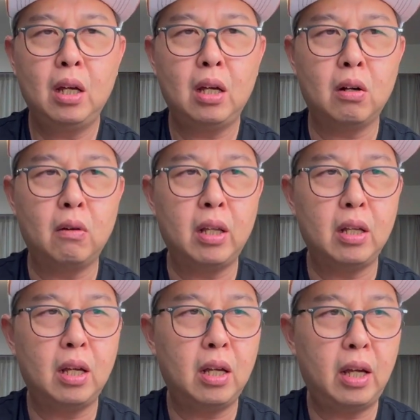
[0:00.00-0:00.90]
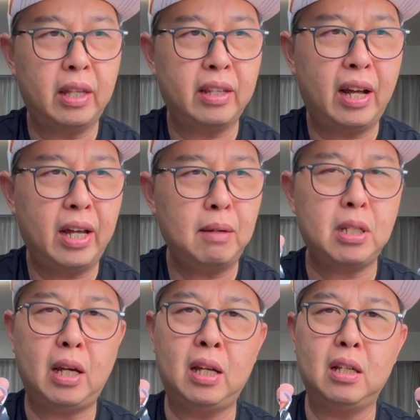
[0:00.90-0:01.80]
you know, at
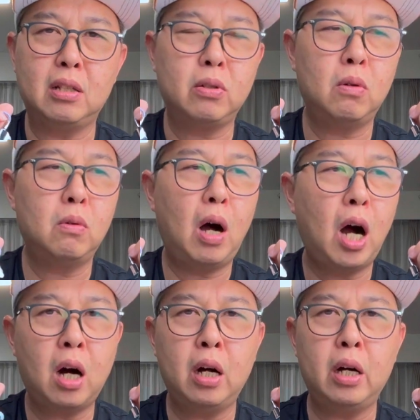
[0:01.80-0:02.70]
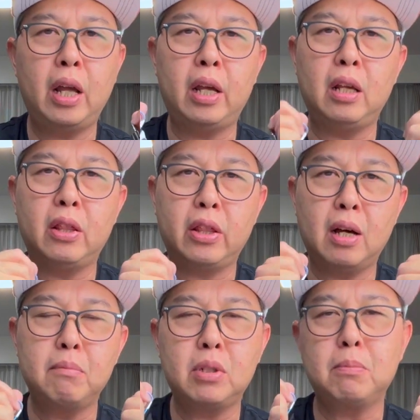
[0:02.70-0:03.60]
times it's so hard that it
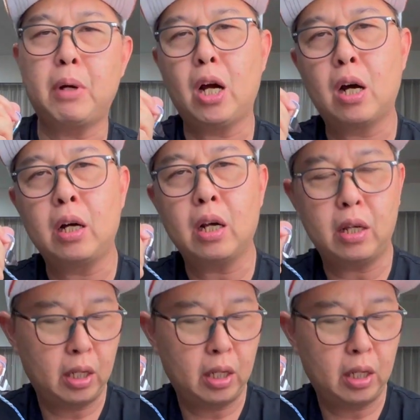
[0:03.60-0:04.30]
thumbs my heart